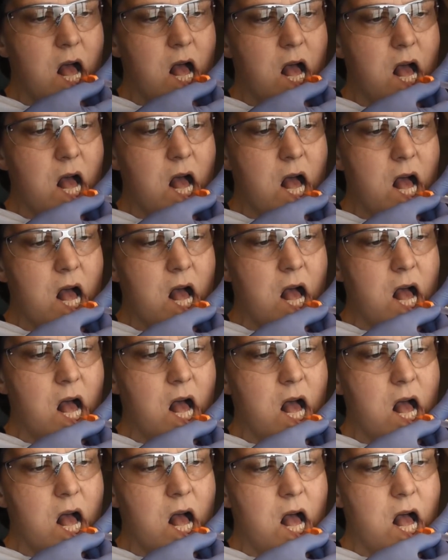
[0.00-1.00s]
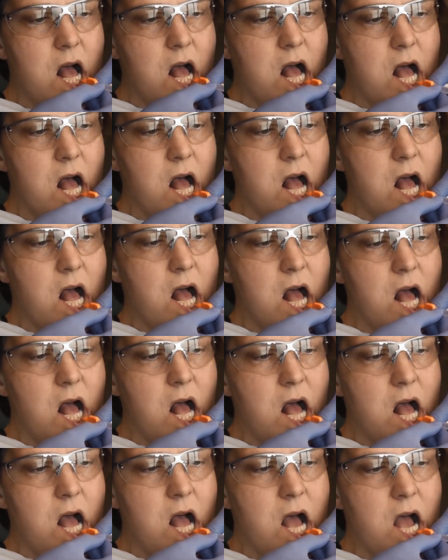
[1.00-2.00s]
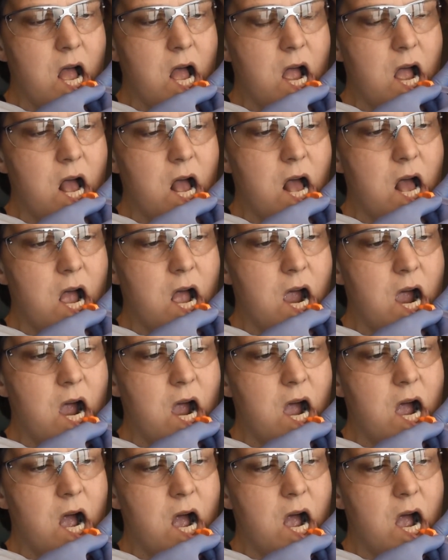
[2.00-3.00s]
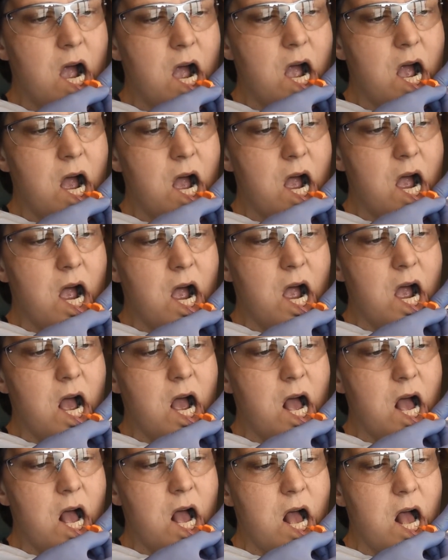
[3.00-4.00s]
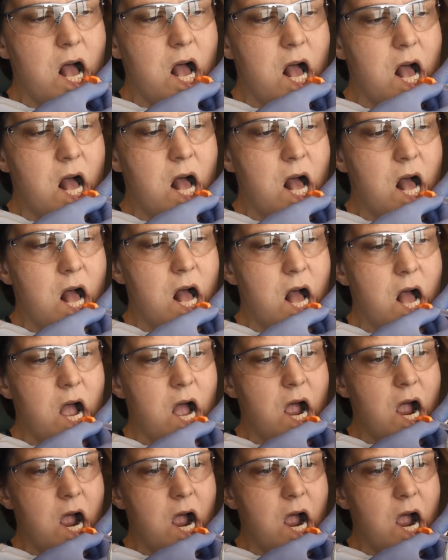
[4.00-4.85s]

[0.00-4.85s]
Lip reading: A little wiggle, and that goes in. Okay. Can you see how that fits in?